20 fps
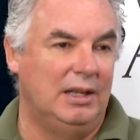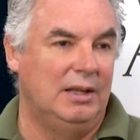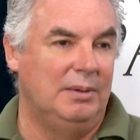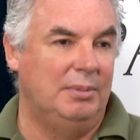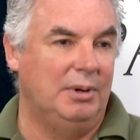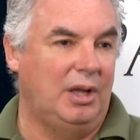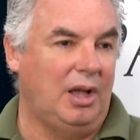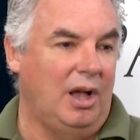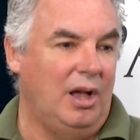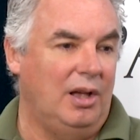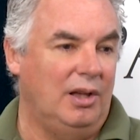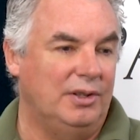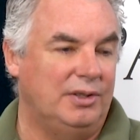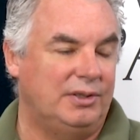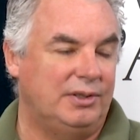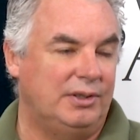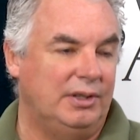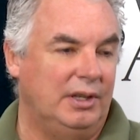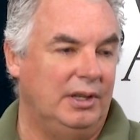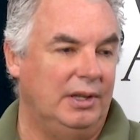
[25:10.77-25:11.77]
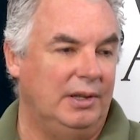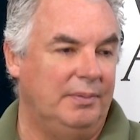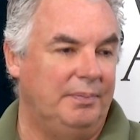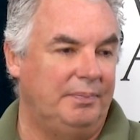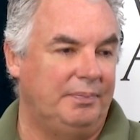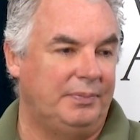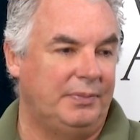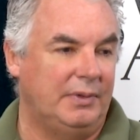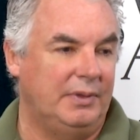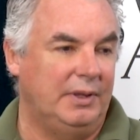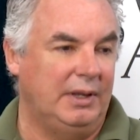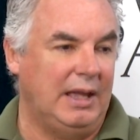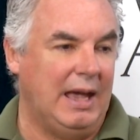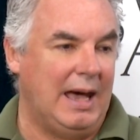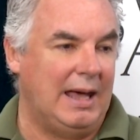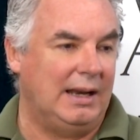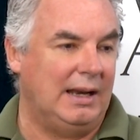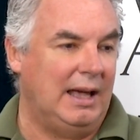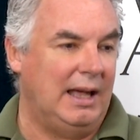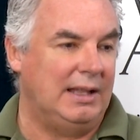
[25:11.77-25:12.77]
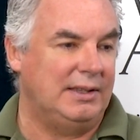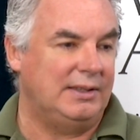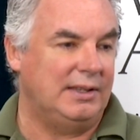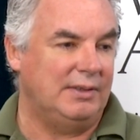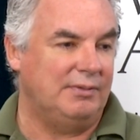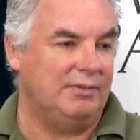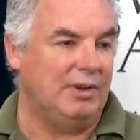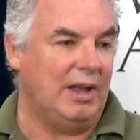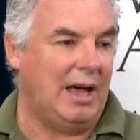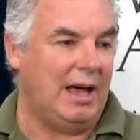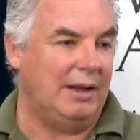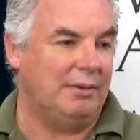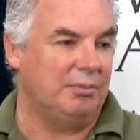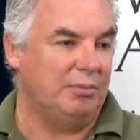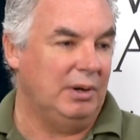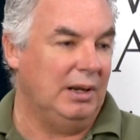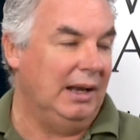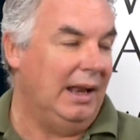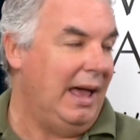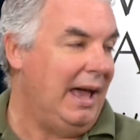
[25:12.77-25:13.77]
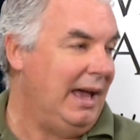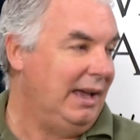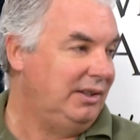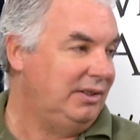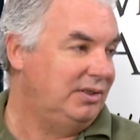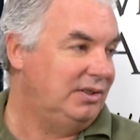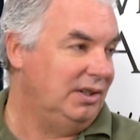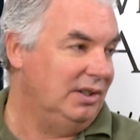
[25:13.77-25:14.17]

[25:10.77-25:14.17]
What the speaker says: because the guidelines have not relaxed